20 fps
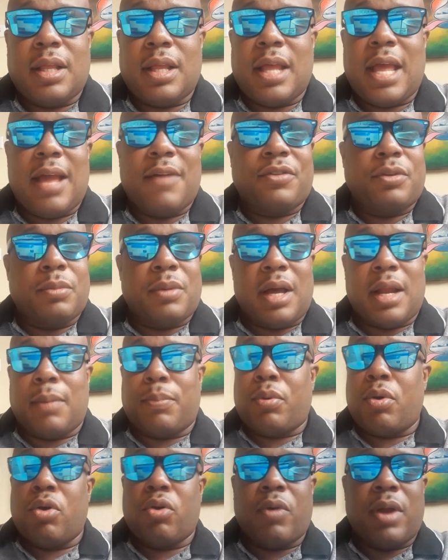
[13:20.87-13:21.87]
have some kind of
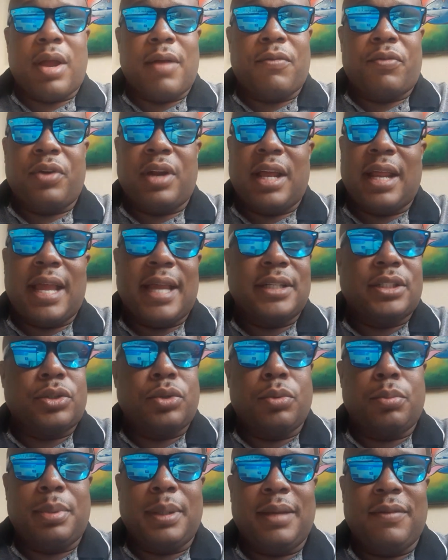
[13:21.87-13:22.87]
program for that
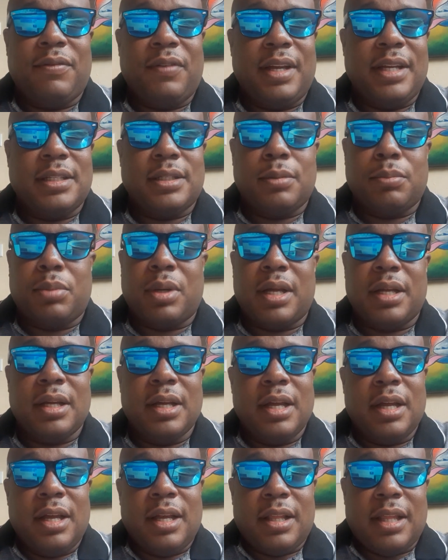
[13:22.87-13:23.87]
H-2B visa. But
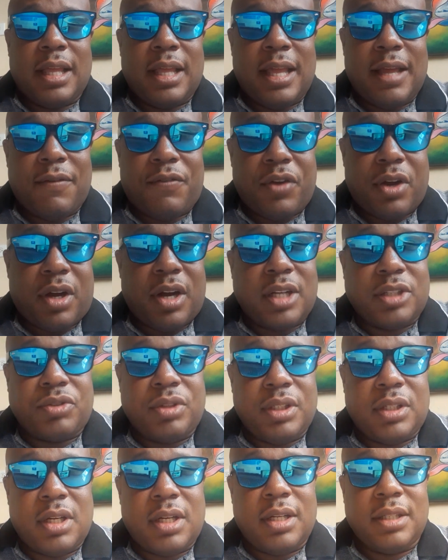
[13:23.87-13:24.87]
if your country
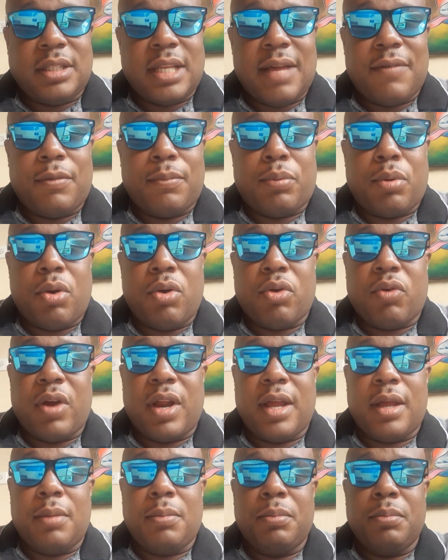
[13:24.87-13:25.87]
does have a
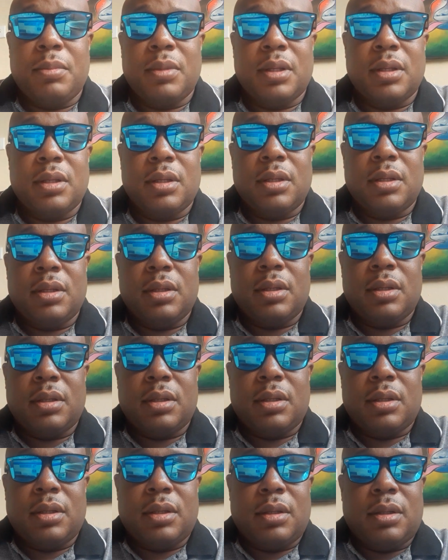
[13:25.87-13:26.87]
program,
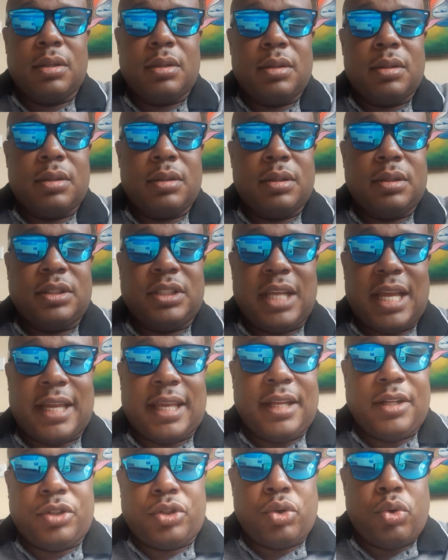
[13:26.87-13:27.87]
check
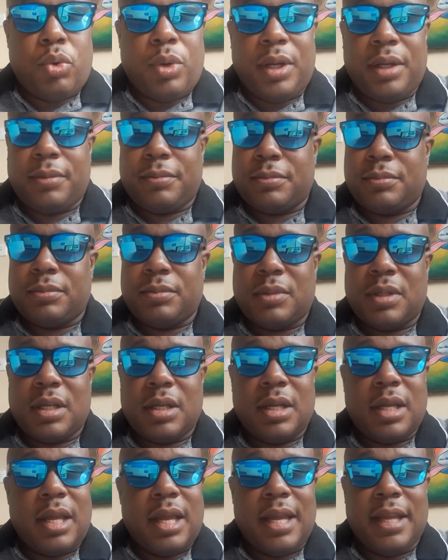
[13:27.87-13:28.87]
into it
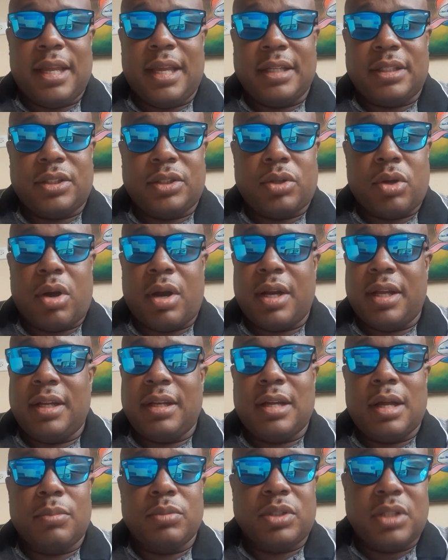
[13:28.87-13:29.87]
and get
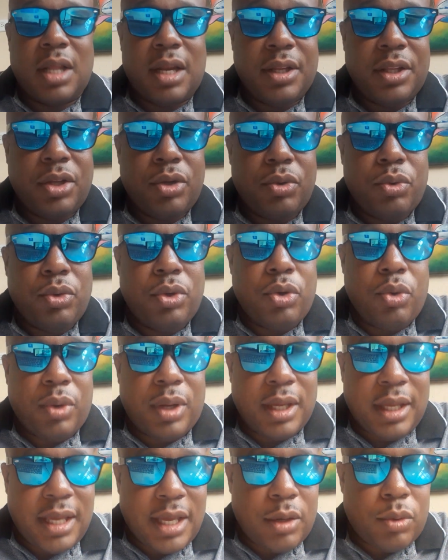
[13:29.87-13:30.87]
started. I'm telling you, you
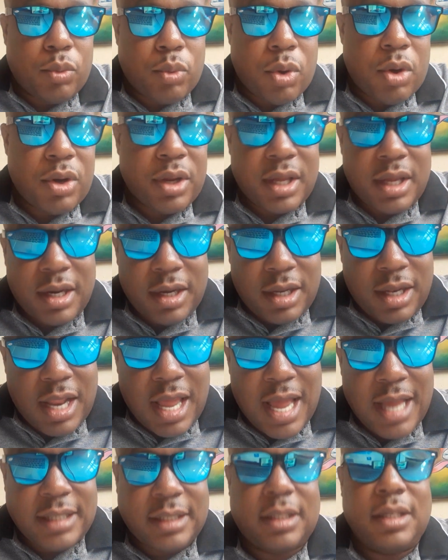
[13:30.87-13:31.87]
can get work in
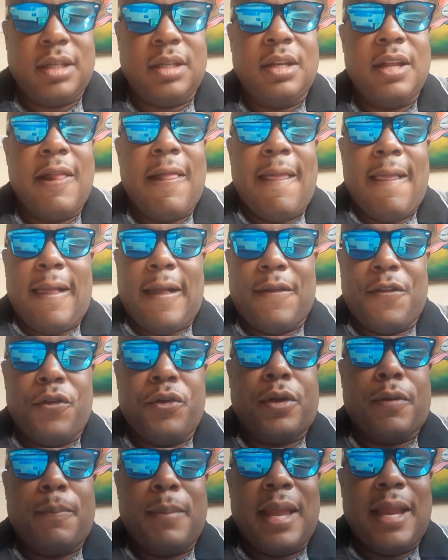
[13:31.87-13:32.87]
Alaska and you
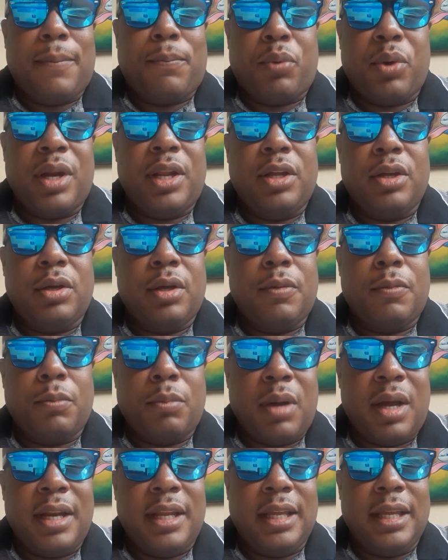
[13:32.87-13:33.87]
can make pretty good
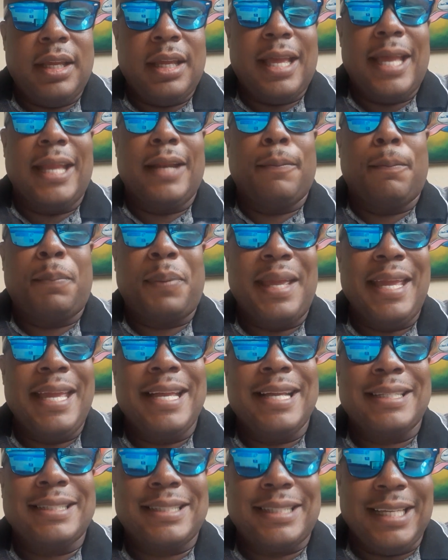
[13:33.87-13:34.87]
money in
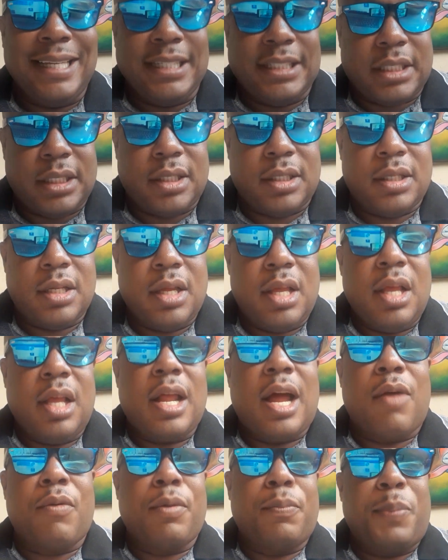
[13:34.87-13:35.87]
peak season.
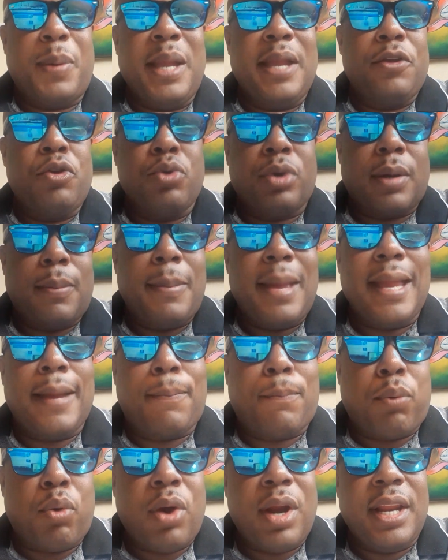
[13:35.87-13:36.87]
I repeat, you can
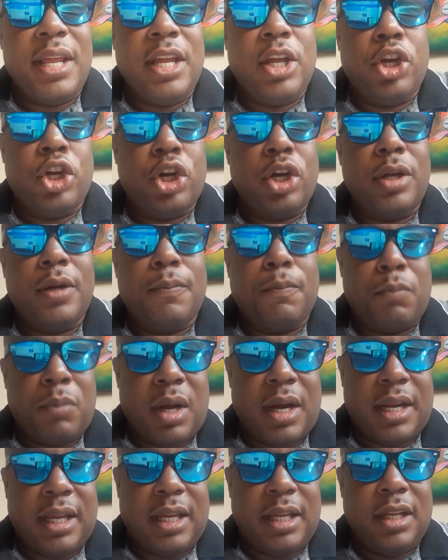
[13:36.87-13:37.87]
make pretty good
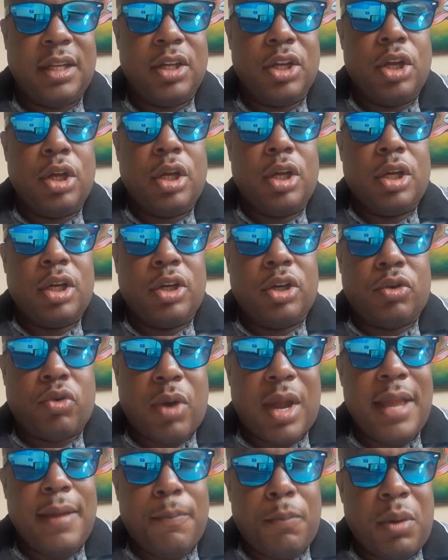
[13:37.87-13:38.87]
money,
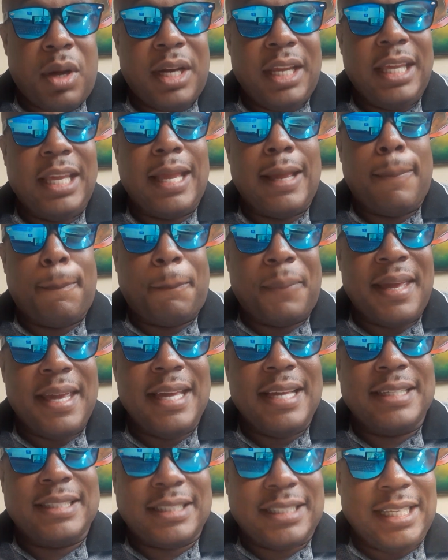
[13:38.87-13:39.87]
great money in
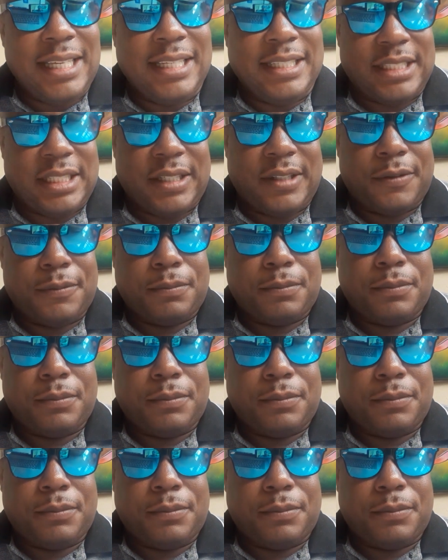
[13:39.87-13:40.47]
peak season.